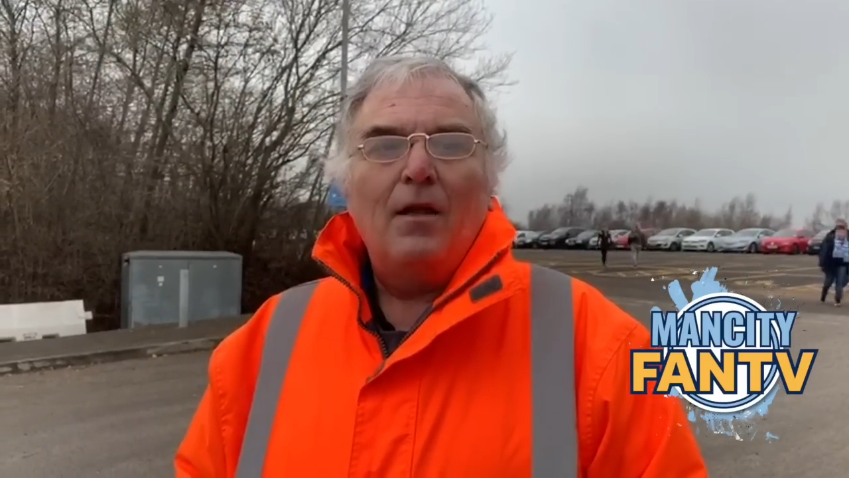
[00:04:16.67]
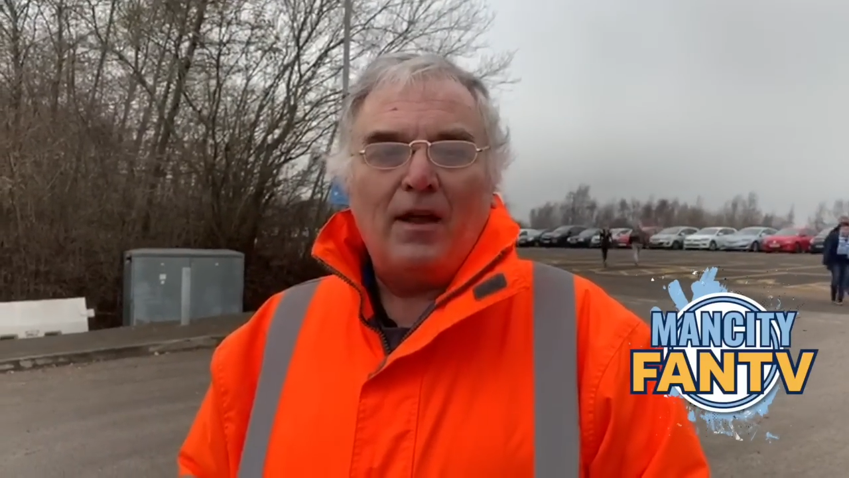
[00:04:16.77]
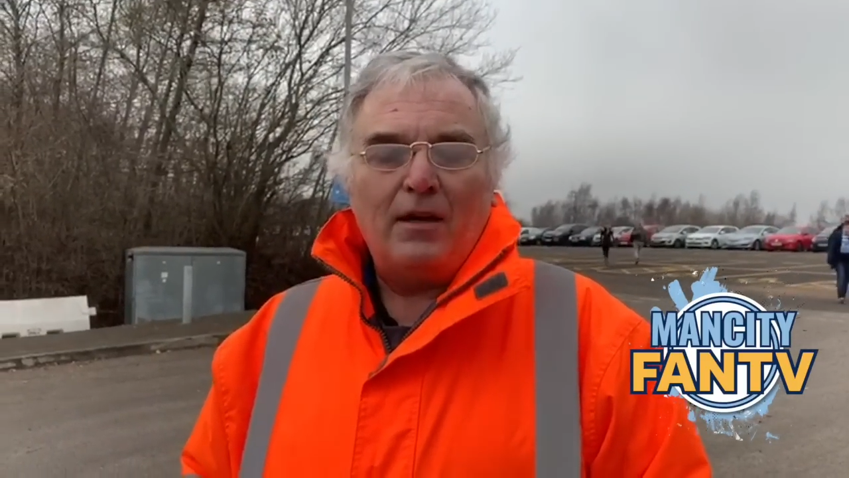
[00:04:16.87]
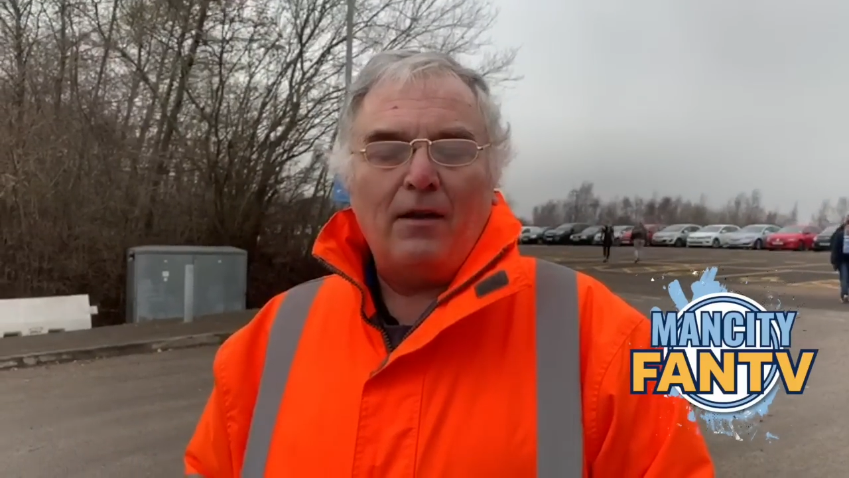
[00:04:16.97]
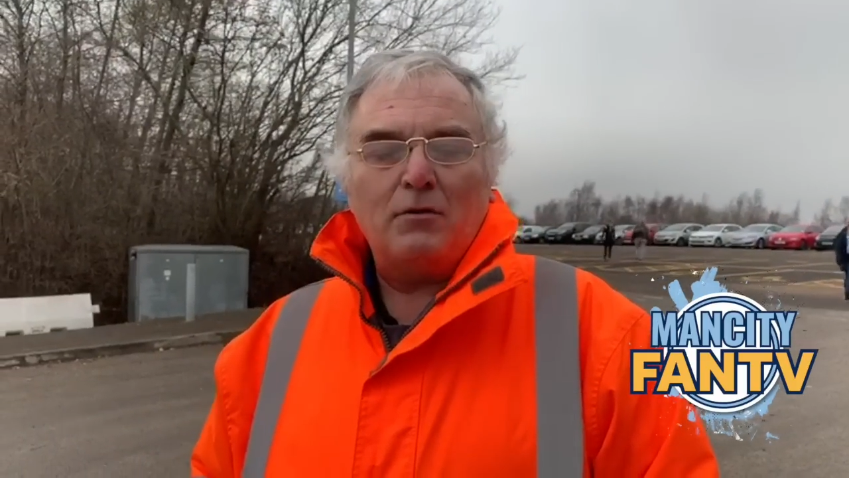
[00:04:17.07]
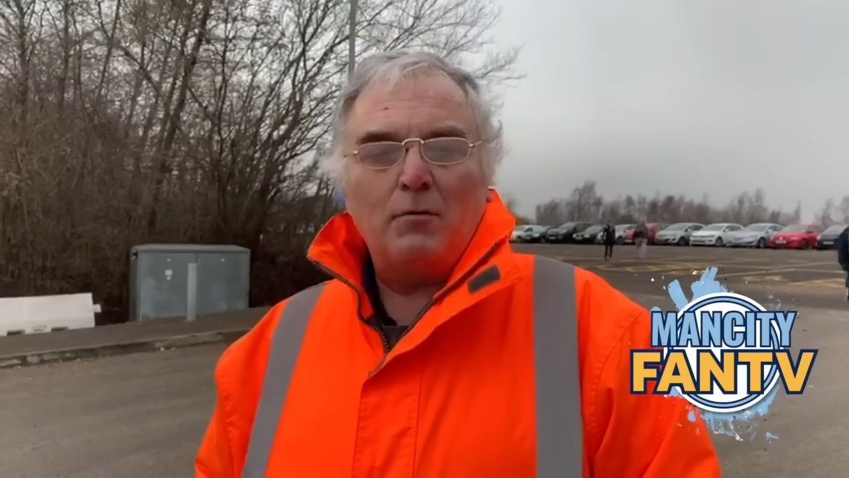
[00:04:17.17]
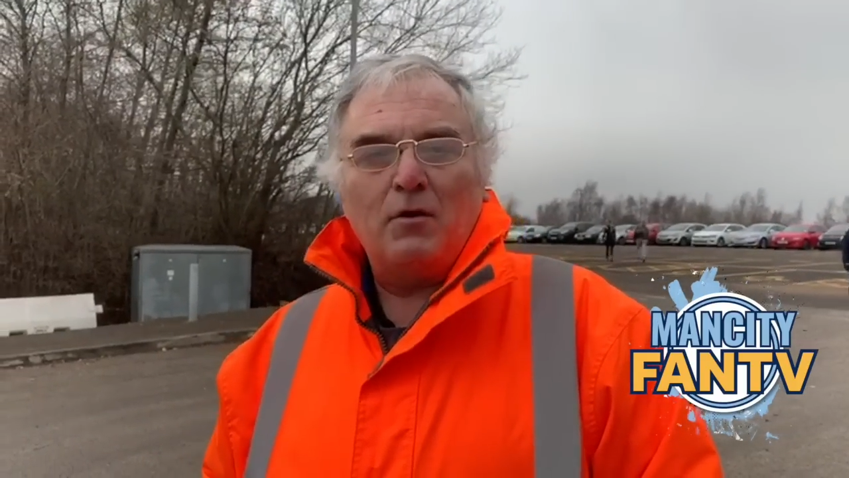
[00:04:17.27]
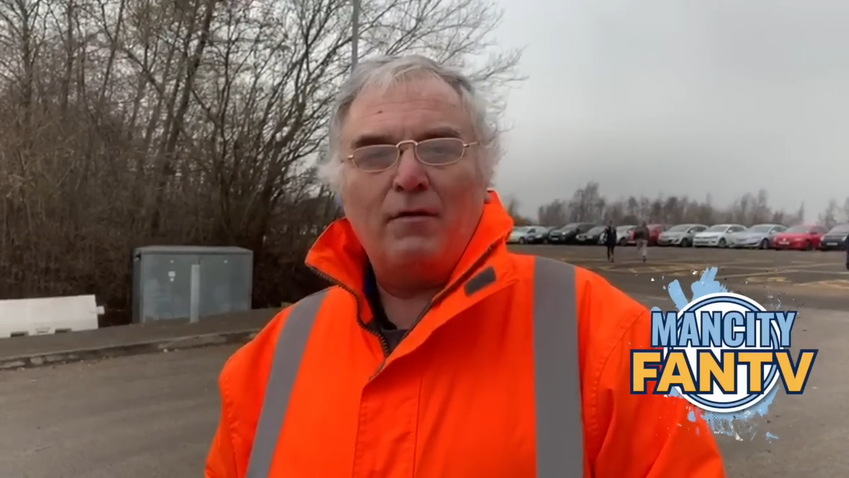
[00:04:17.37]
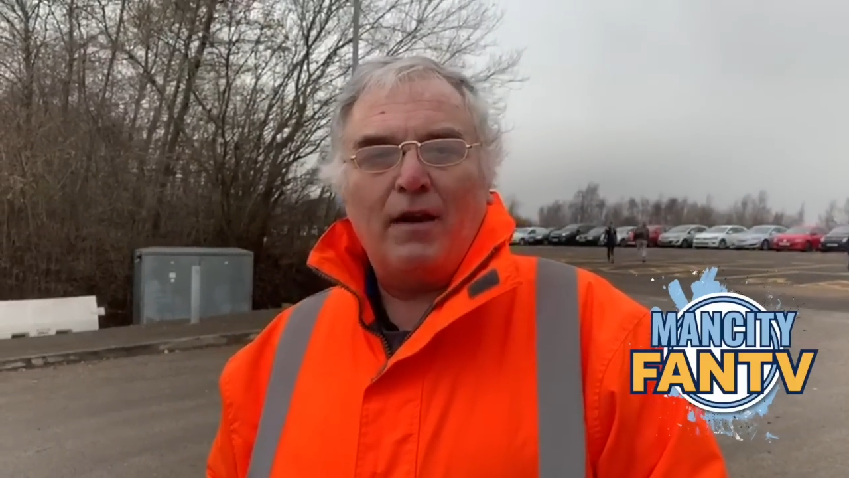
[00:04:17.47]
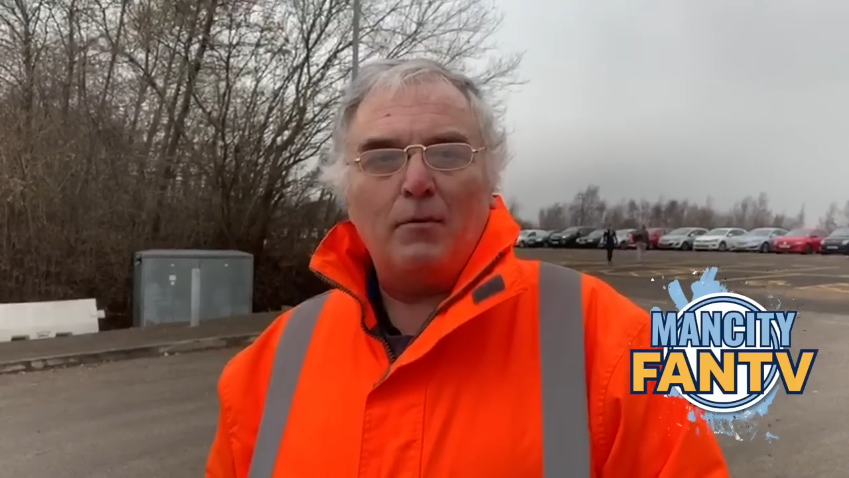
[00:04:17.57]
Thank you ever so much
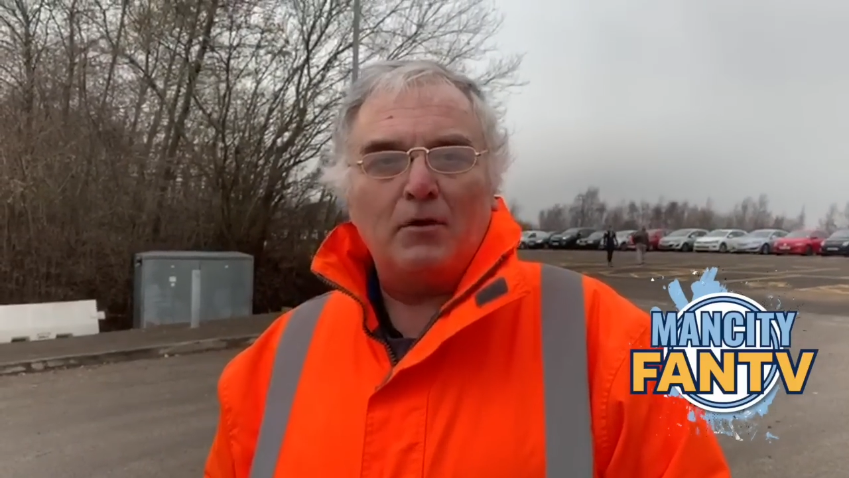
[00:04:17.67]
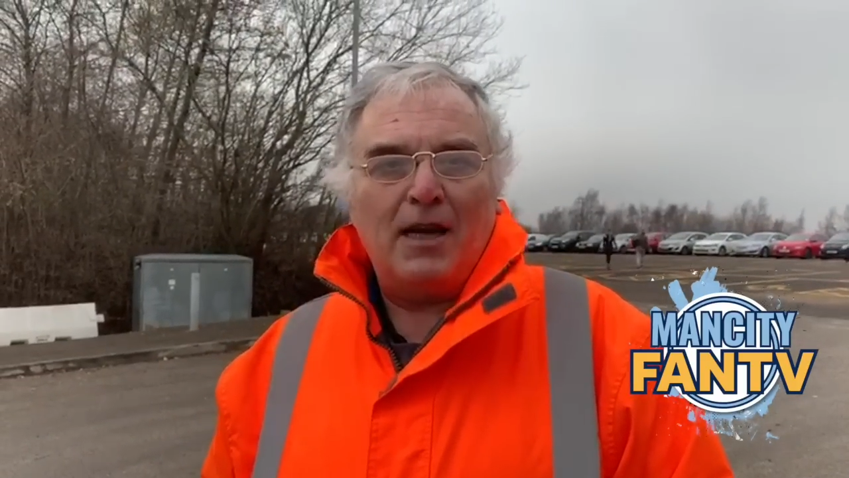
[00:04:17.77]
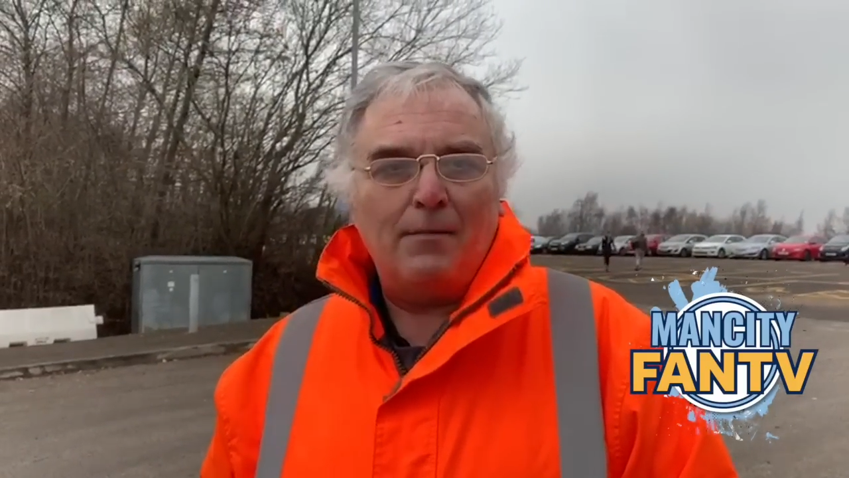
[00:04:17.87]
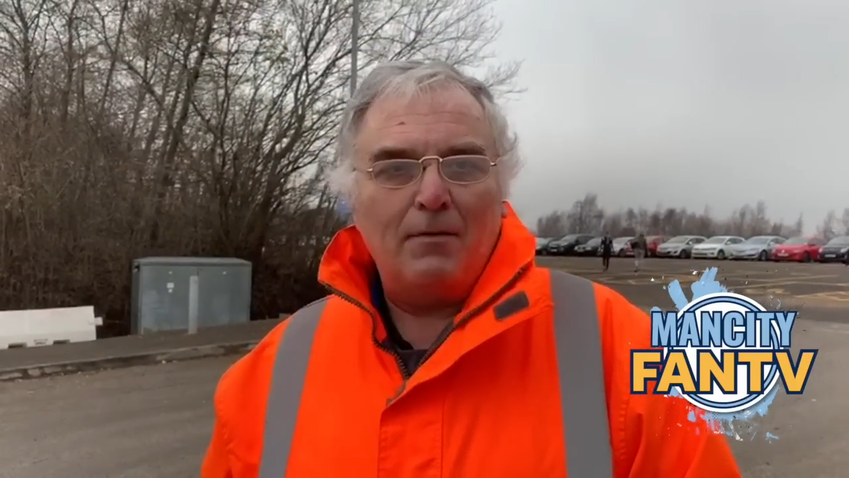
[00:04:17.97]
for your valuable time.